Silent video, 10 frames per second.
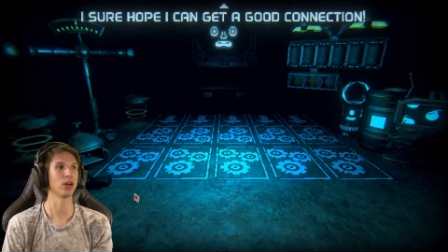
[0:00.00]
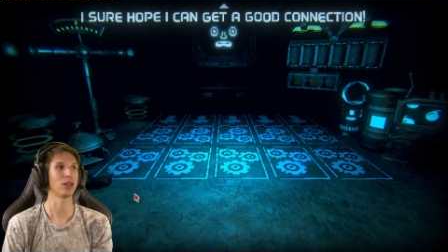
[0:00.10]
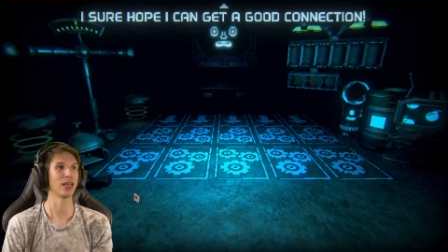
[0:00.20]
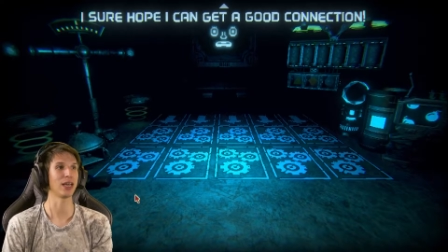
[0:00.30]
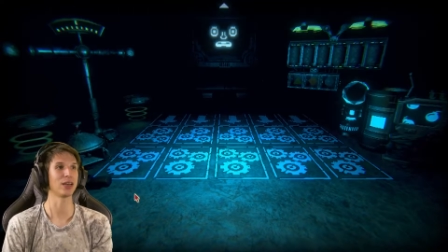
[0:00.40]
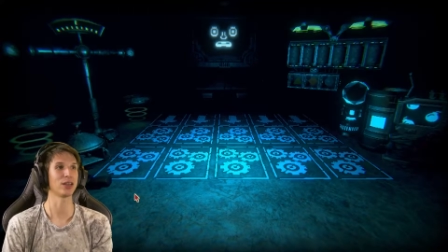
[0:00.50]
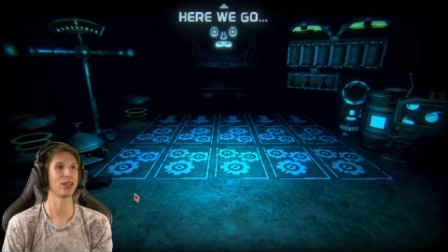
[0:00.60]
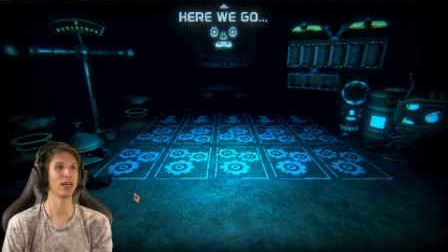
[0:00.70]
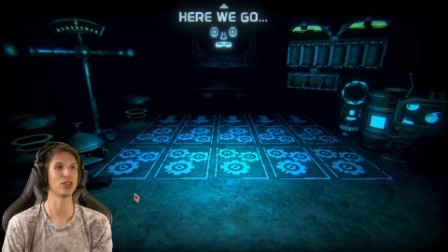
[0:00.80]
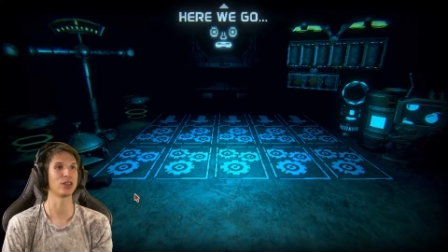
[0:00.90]
connect
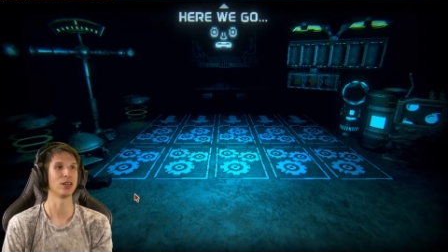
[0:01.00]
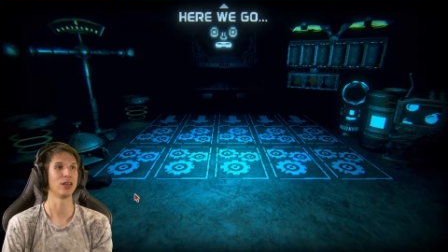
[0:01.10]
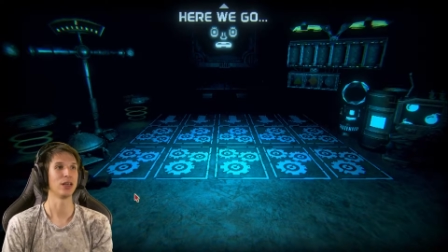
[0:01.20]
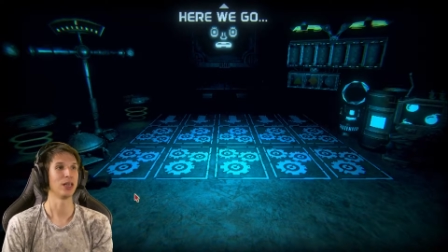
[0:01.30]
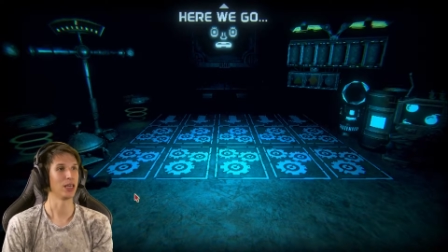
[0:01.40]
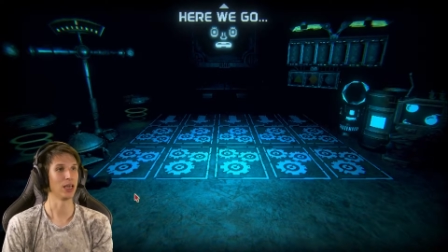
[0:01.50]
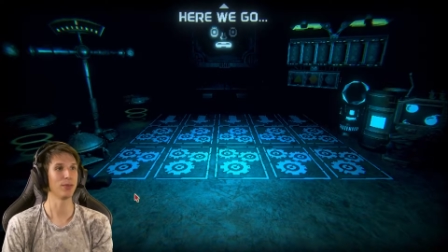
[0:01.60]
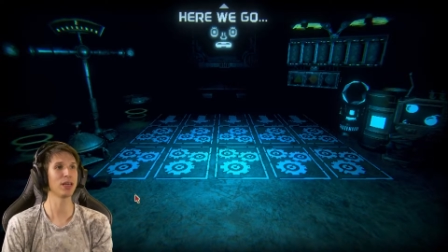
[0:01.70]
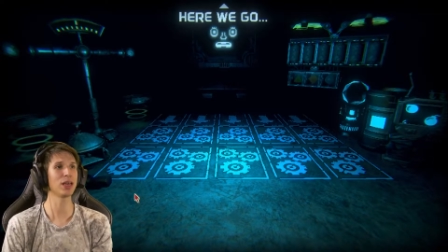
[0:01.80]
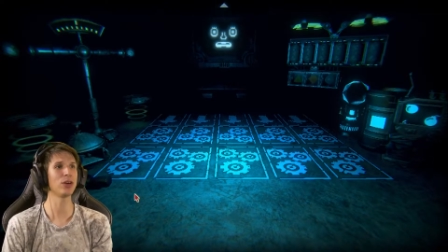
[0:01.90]
connection. Here
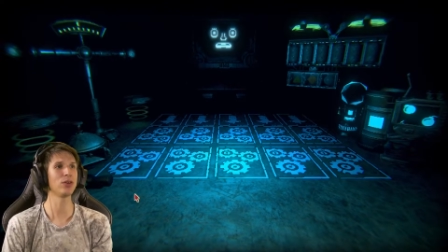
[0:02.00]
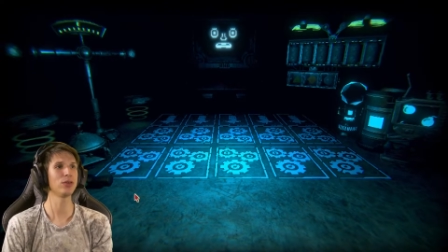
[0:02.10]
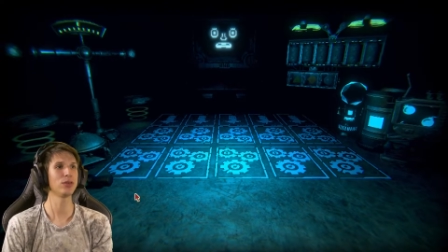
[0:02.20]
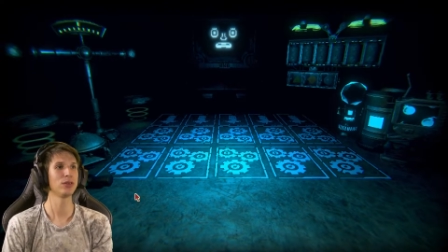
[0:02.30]
we go.